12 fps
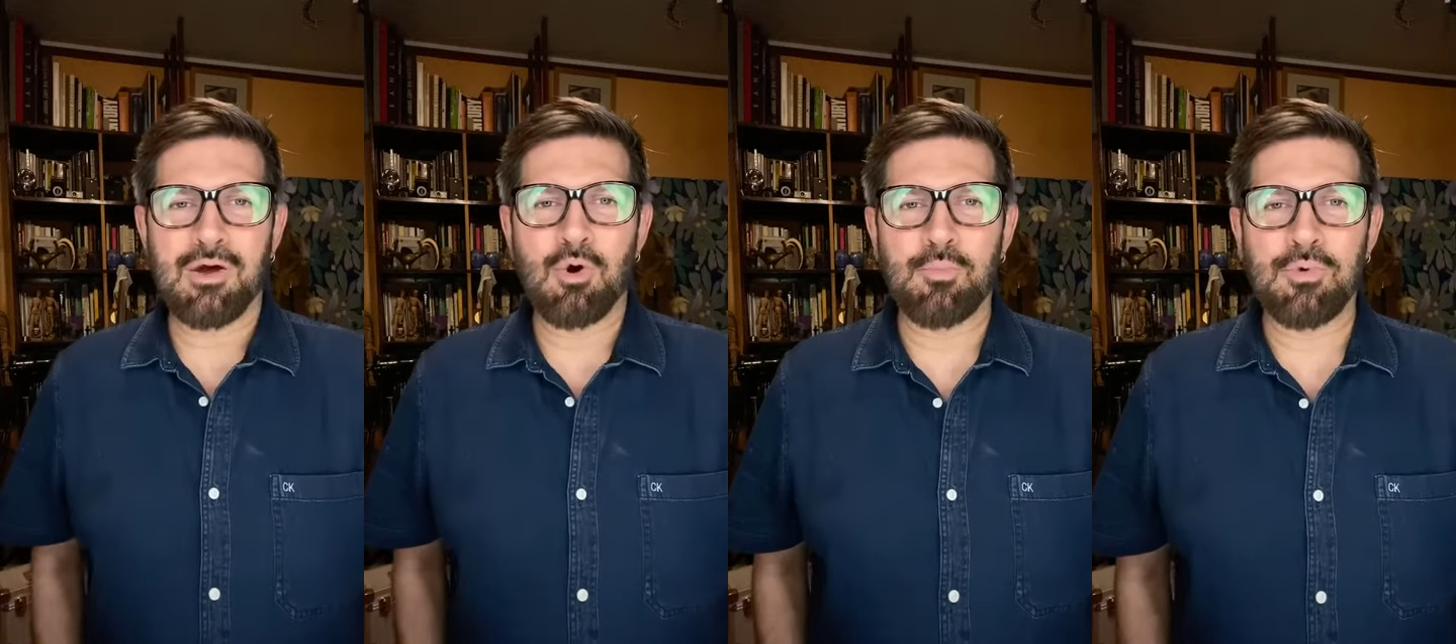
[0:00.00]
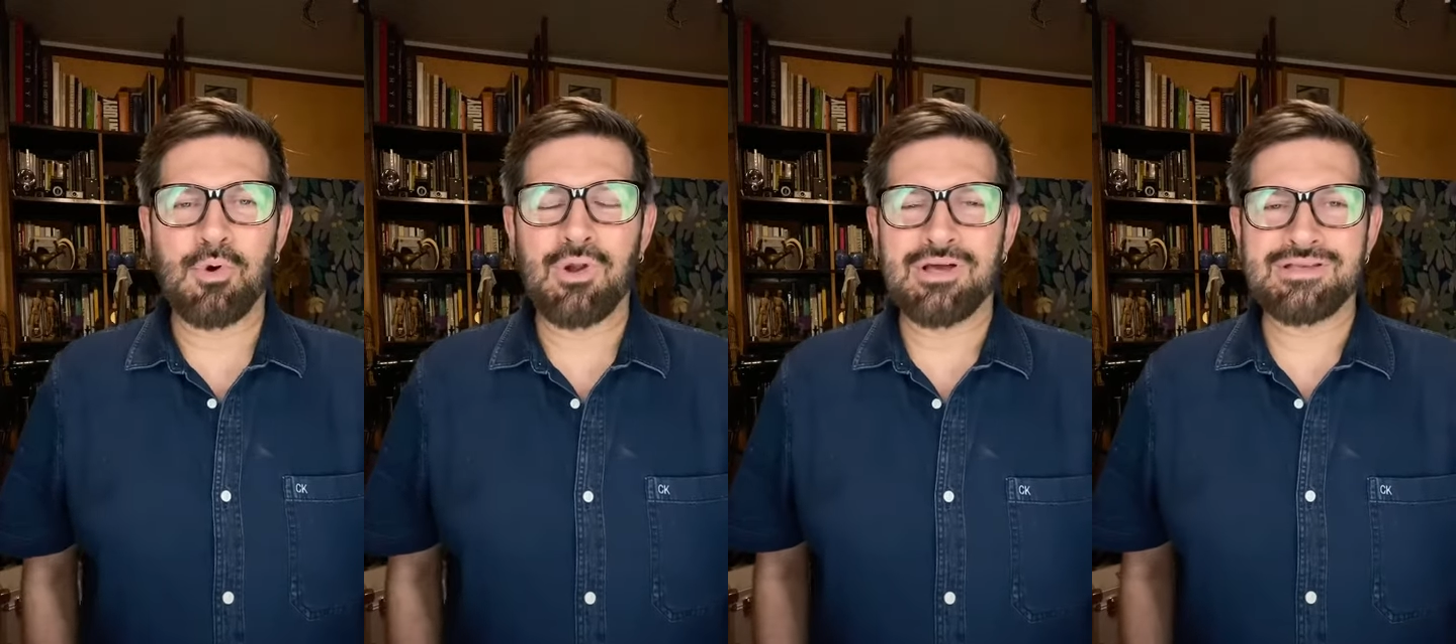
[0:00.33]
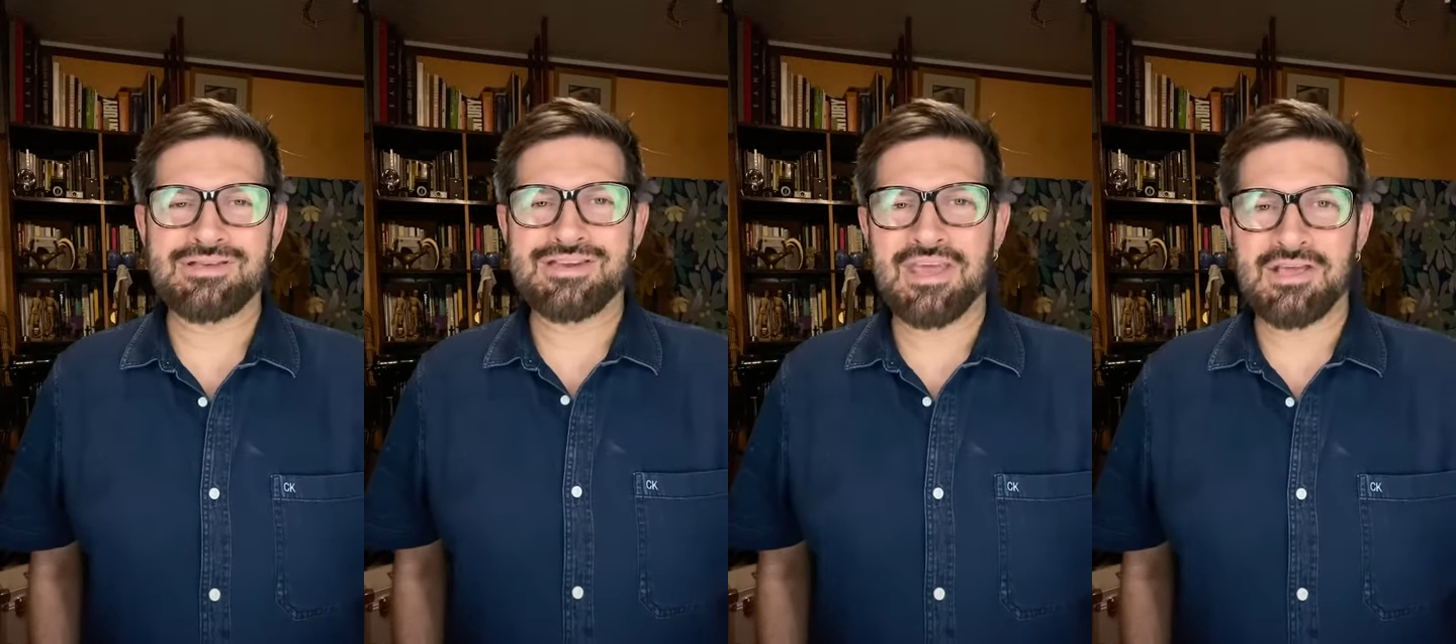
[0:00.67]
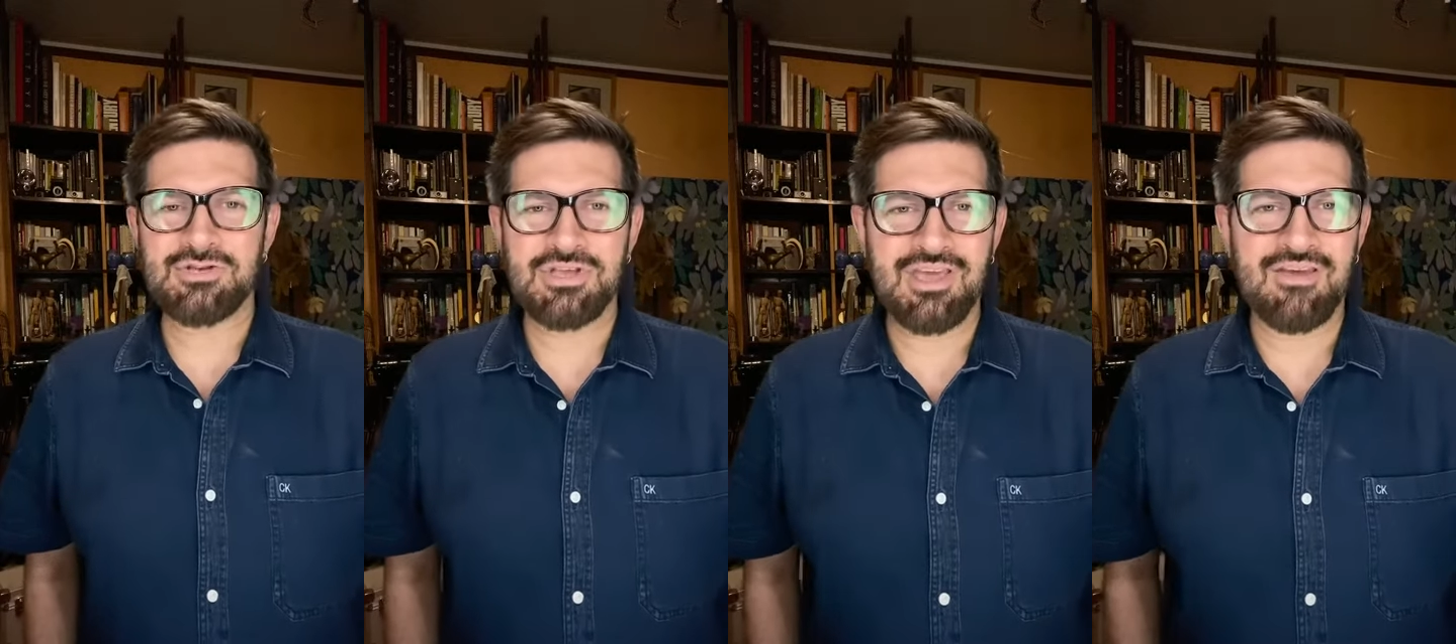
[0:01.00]
I hope you all are
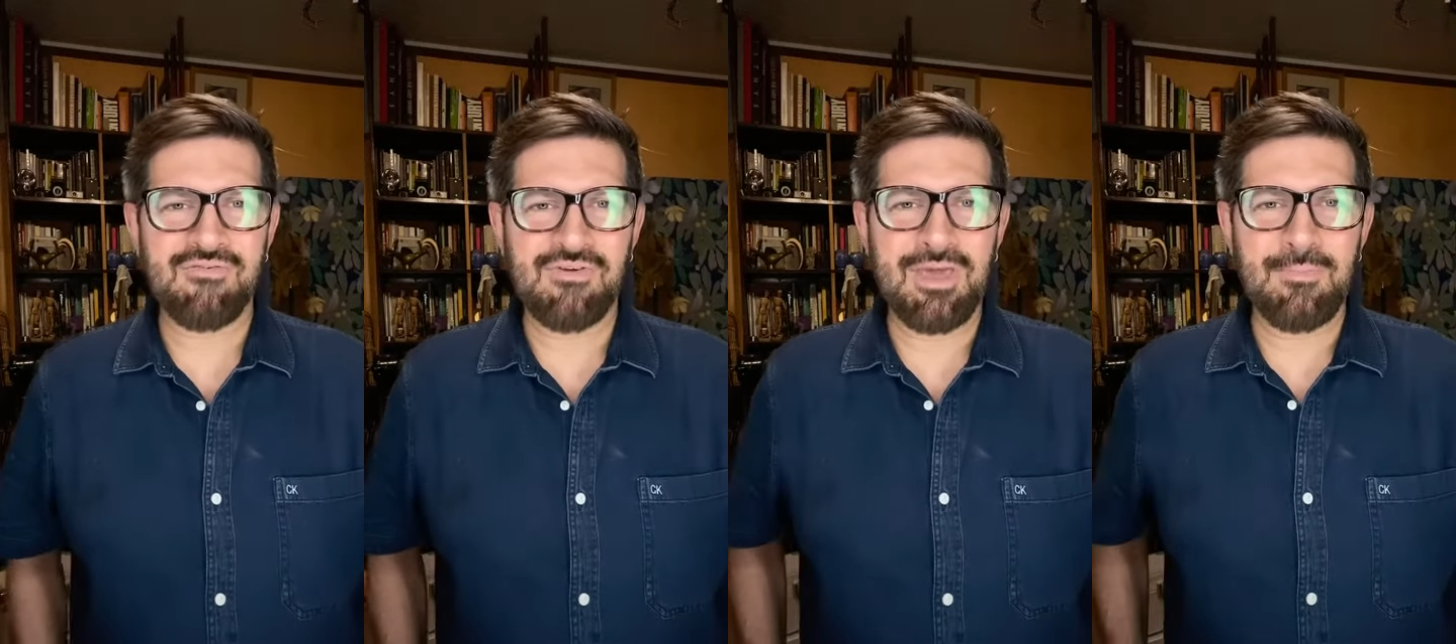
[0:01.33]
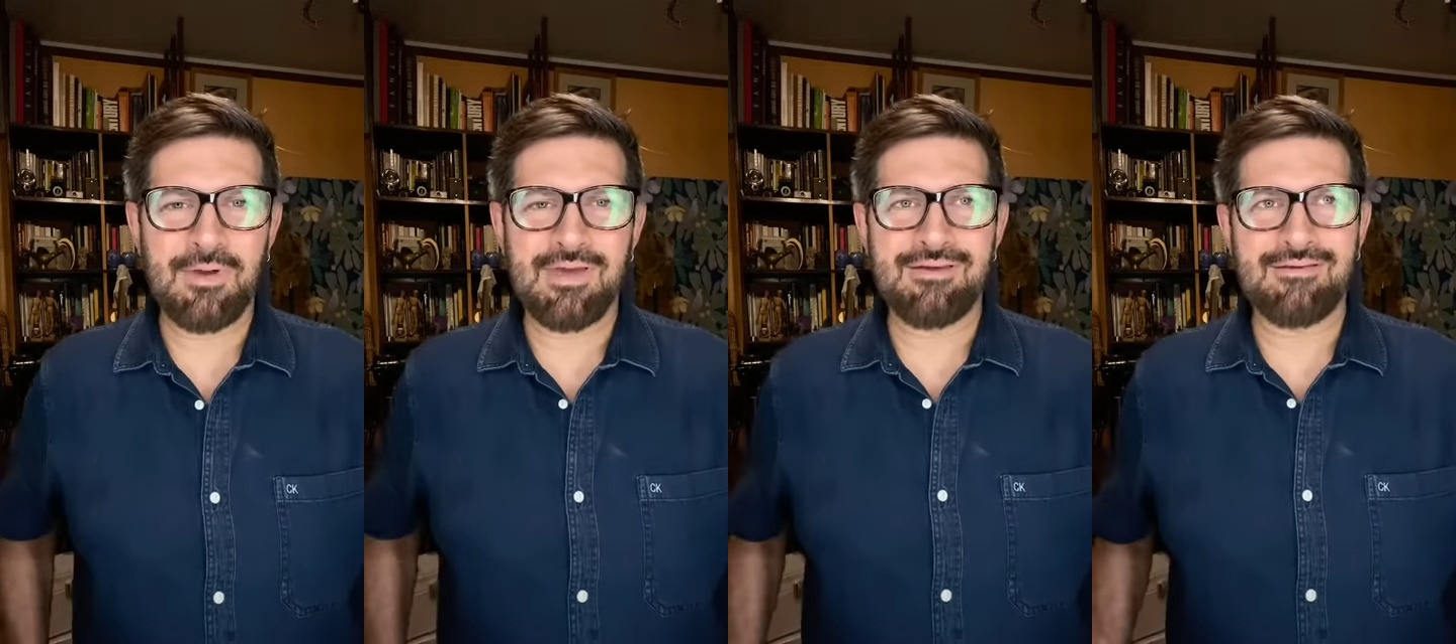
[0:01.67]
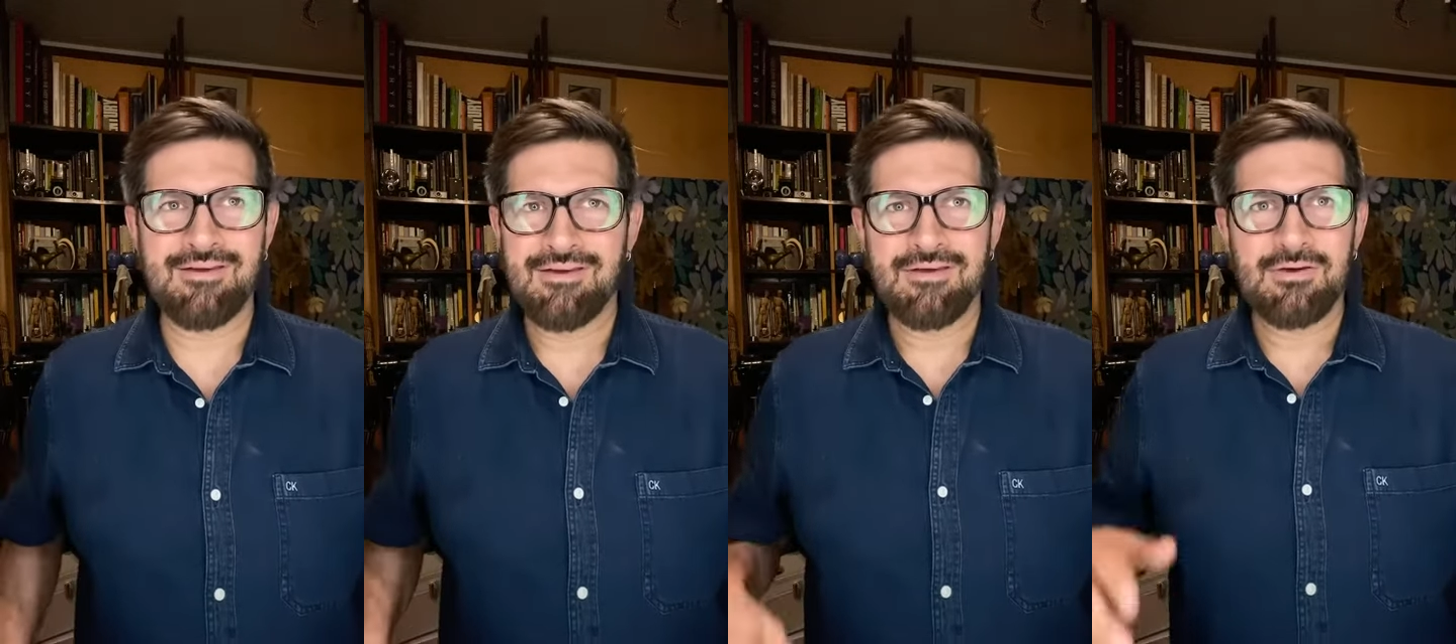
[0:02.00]
staying safe, keeping